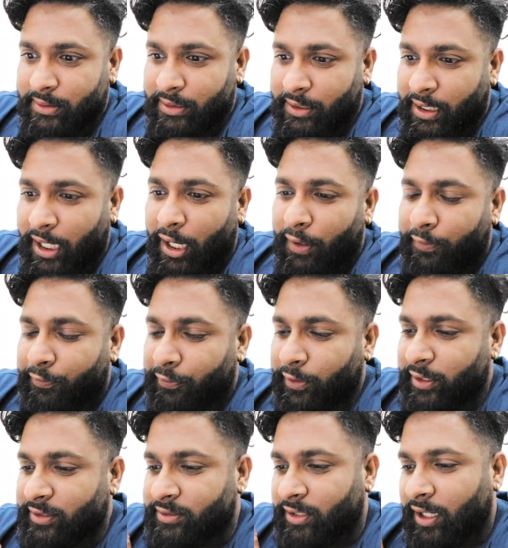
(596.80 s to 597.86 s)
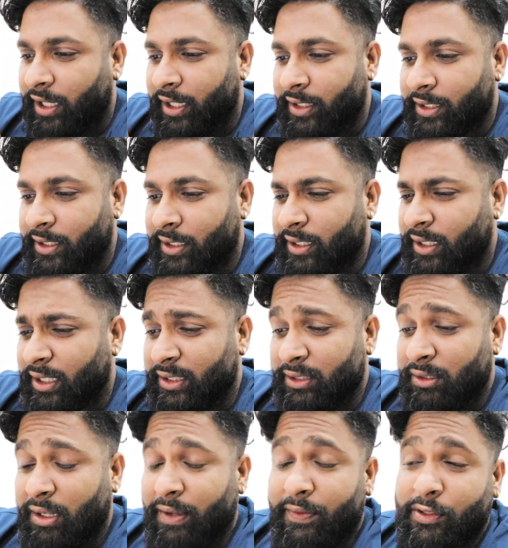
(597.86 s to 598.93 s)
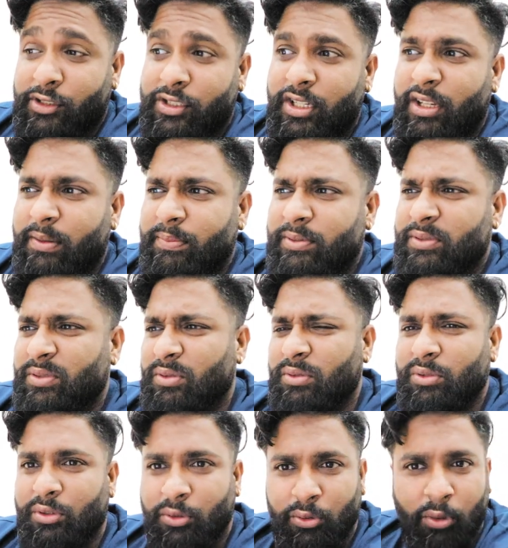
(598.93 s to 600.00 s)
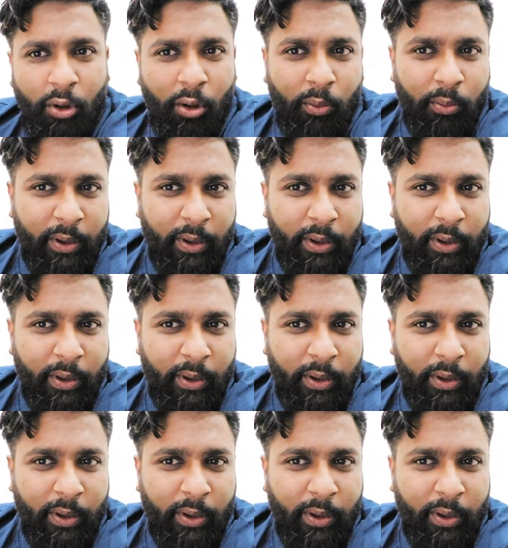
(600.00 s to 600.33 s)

get our free side. I don't know, either chips or two hot